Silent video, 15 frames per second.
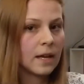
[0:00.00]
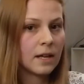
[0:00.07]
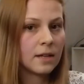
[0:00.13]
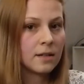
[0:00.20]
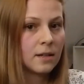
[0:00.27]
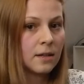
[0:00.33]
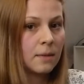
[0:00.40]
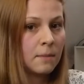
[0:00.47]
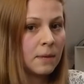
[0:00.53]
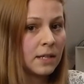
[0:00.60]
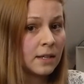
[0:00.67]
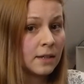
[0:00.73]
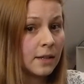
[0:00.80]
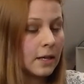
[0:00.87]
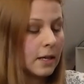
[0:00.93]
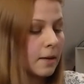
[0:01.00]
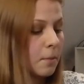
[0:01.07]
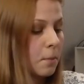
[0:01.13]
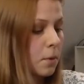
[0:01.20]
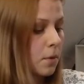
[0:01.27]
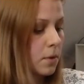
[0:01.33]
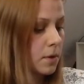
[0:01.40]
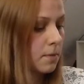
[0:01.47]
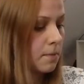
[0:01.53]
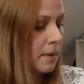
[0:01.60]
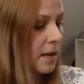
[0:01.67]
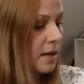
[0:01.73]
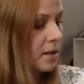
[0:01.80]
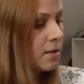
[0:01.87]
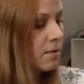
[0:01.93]
had immediately more
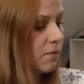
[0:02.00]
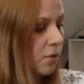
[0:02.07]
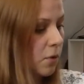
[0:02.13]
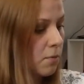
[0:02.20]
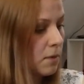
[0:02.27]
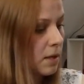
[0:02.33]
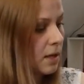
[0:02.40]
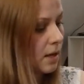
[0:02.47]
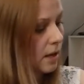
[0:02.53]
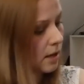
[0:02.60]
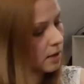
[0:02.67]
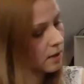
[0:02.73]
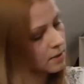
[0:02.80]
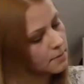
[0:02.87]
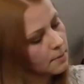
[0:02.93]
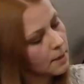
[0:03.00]
space for me and